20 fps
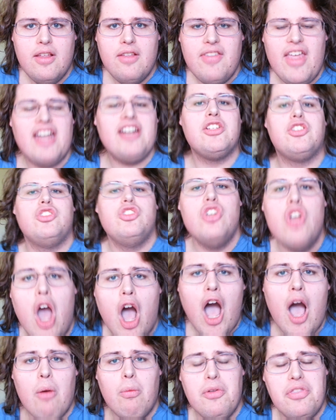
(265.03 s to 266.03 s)
That is
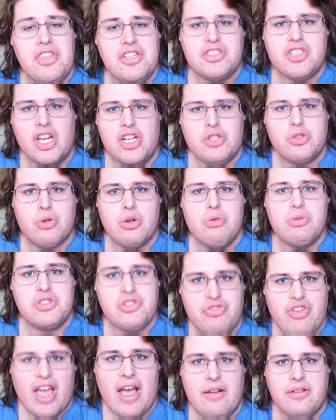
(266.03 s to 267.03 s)
not what this country was
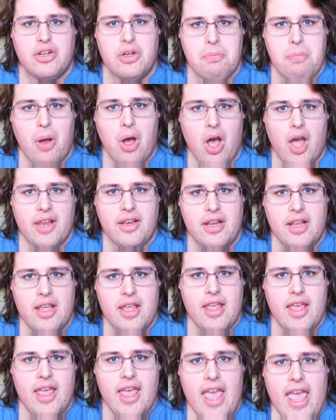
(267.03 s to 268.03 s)
founded upon.
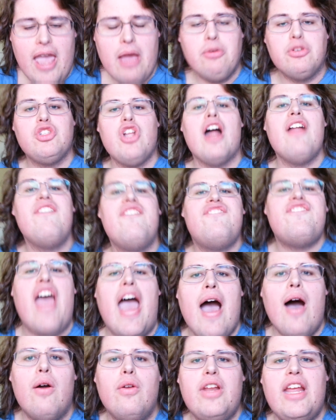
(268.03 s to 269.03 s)
It was not
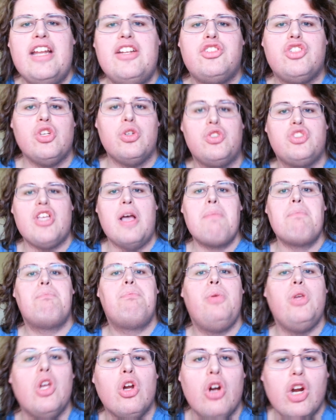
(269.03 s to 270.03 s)
founded so some
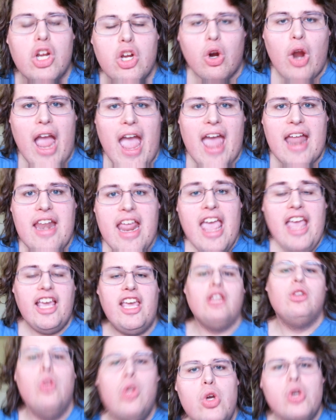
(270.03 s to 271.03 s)
bureaucrat
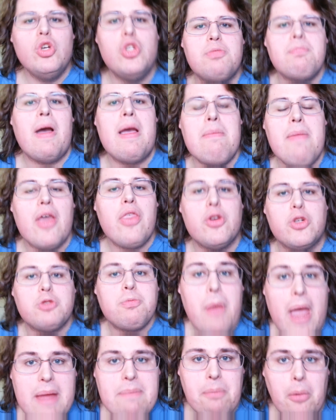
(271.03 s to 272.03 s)
can lose my mother's
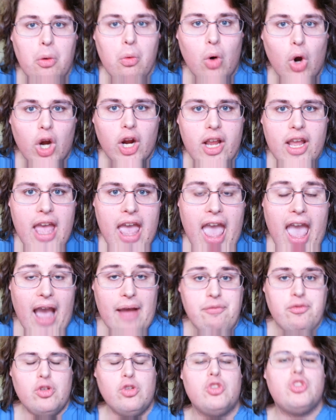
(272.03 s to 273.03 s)
paperwork
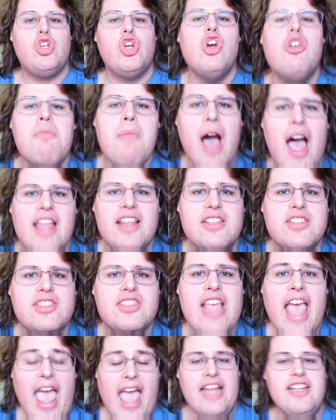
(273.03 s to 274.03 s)
after 2
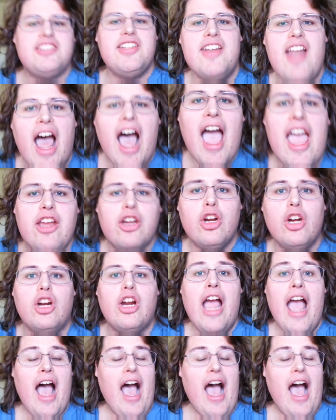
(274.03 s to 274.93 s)
months and deny her